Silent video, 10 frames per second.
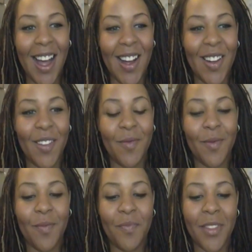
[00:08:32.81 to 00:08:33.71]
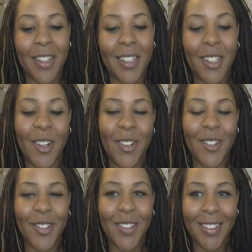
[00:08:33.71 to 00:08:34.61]
Um,
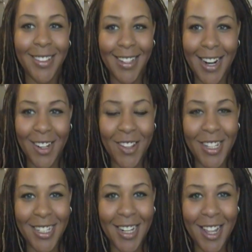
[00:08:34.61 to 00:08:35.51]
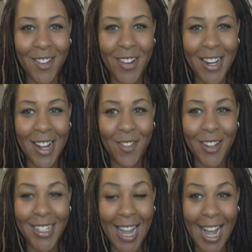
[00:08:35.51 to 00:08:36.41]
so I know this is not the way that I
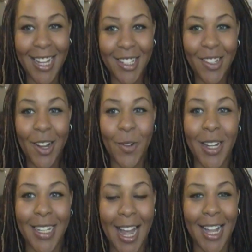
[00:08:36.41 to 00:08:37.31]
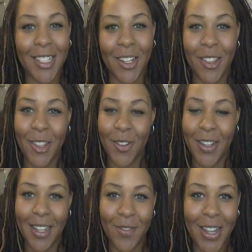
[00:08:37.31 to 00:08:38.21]
wanted to ask you. I wanted to ask you through
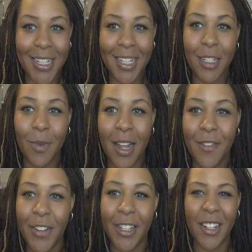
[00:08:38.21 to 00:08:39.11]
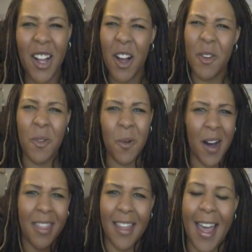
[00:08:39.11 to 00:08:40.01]
a message, but I figure, oh,
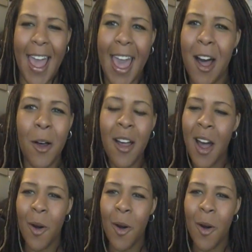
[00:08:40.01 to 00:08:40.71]
what the hell?